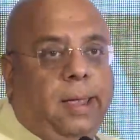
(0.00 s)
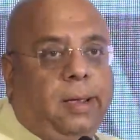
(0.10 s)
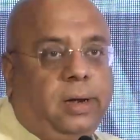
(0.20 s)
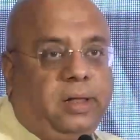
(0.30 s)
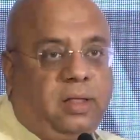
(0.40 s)

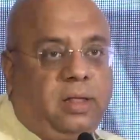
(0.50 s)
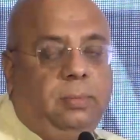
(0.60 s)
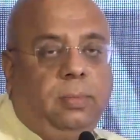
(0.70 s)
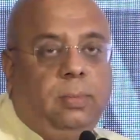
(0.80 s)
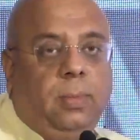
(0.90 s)

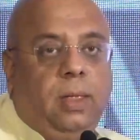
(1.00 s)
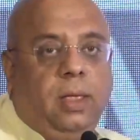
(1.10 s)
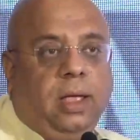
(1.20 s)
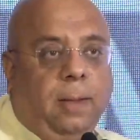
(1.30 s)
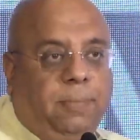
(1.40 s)
criticism,
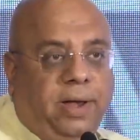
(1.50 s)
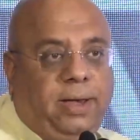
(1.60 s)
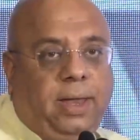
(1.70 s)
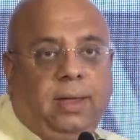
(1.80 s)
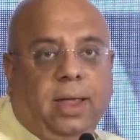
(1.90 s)

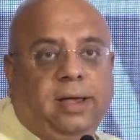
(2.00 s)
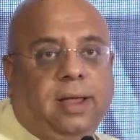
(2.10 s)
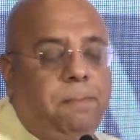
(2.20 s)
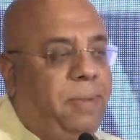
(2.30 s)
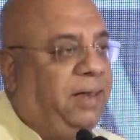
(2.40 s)
complaining, and
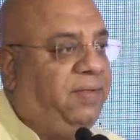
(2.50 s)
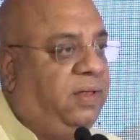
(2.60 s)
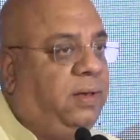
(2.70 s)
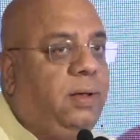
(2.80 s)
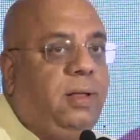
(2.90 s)

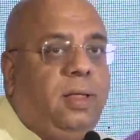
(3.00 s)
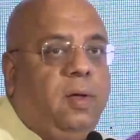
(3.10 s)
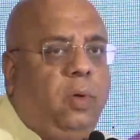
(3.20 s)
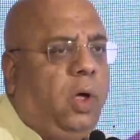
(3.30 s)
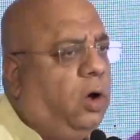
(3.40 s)
comparison.
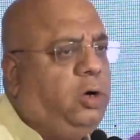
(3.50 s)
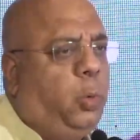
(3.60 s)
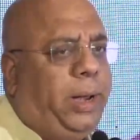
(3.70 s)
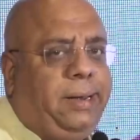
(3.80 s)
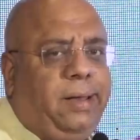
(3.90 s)
We all
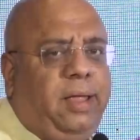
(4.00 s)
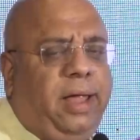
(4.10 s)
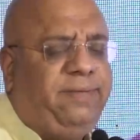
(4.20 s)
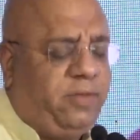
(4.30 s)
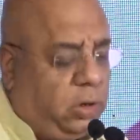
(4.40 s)
do it.
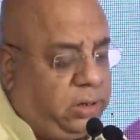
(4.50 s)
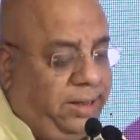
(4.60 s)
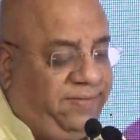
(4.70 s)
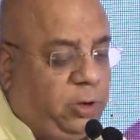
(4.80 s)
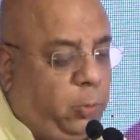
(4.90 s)
It's not
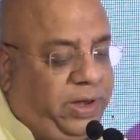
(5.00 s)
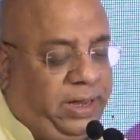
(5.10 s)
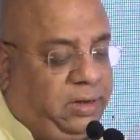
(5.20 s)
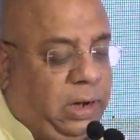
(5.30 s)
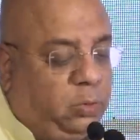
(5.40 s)
easy to bring
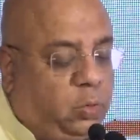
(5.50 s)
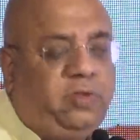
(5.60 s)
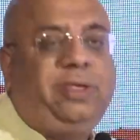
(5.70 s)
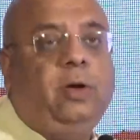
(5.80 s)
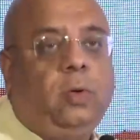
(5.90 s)
it down to
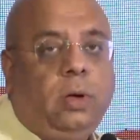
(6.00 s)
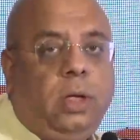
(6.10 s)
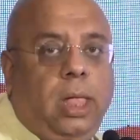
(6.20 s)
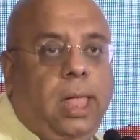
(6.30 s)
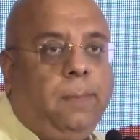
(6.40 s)
zero.
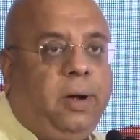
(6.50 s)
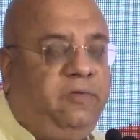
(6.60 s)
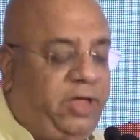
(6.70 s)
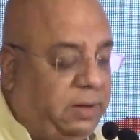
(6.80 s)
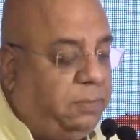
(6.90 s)
But if
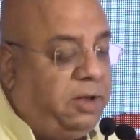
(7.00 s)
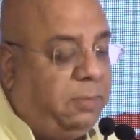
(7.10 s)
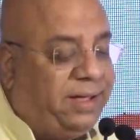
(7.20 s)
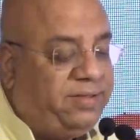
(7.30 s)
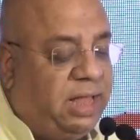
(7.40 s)
we can
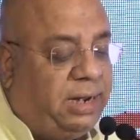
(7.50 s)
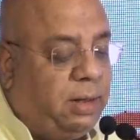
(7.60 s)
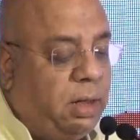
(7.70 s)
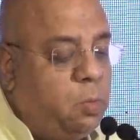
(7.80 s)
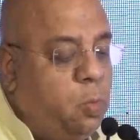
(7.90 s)
minimize that,
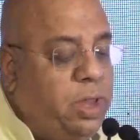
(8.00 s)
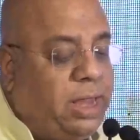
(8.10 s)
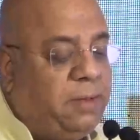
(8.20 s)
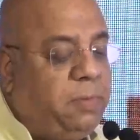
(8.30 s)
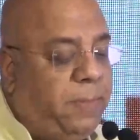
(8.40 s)
we
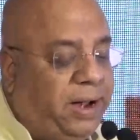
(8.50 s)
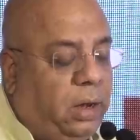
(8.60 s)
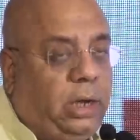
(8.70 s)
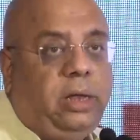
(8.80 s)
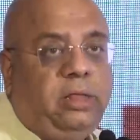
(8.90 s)
can be better
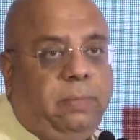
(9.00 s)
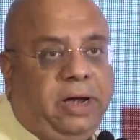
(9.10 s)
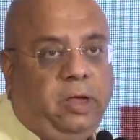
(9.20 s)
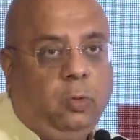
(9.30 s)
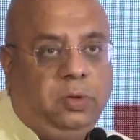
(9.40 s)
leaders and
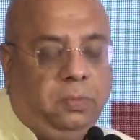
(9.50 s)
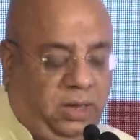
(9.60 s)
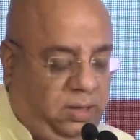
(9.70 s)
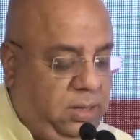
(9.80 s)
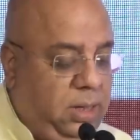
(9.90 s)
better human
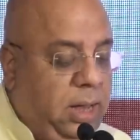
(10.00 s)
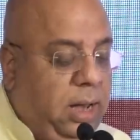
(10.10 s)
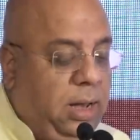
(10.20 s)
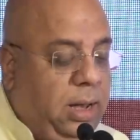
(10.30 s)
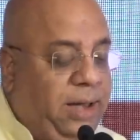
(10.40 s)
beings.
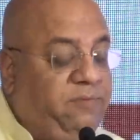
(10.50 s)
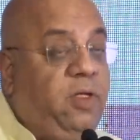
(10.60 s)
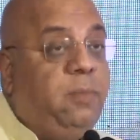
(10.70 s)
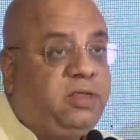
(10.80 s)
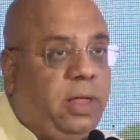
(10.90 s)
And we
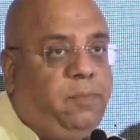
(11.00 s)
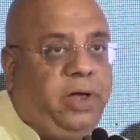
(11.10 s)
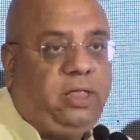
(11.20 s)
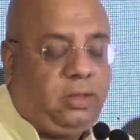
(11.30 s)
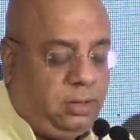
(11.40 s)
must
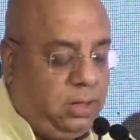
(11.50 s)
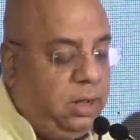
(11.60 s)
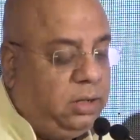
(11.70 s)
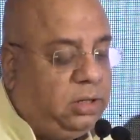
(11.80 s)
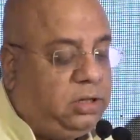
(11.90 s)
embrace
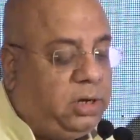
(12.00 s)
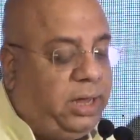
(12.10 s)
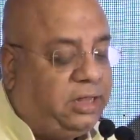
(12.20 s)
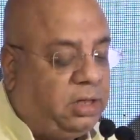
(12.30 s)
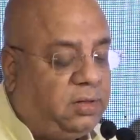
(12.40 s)
the three
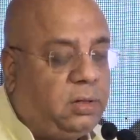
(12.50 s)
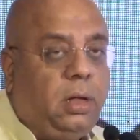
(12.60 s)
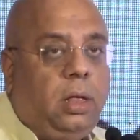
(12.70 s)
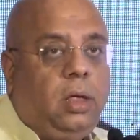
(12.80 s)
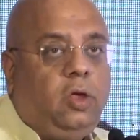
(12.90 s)
H's
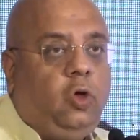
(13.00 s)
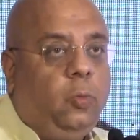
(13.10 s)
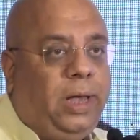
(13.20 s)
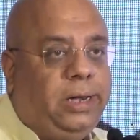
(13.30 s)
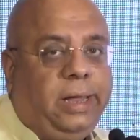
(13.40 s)

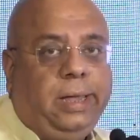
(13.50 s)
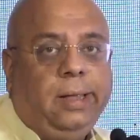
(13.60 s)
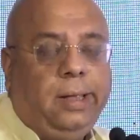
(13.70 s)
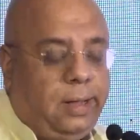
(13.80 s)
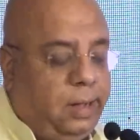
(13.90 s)
humility.
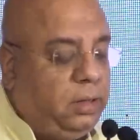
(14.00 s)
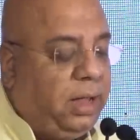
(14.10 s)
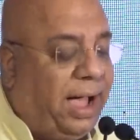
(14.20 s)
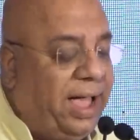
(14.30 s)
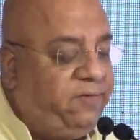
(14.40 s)
The
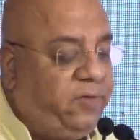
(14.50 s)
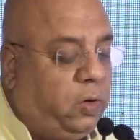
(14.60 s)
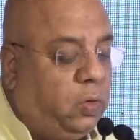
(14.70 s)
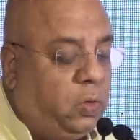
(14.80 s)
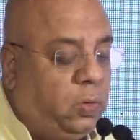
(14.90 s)
higher we
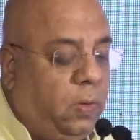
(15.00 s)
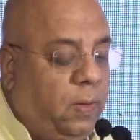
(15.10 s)
go,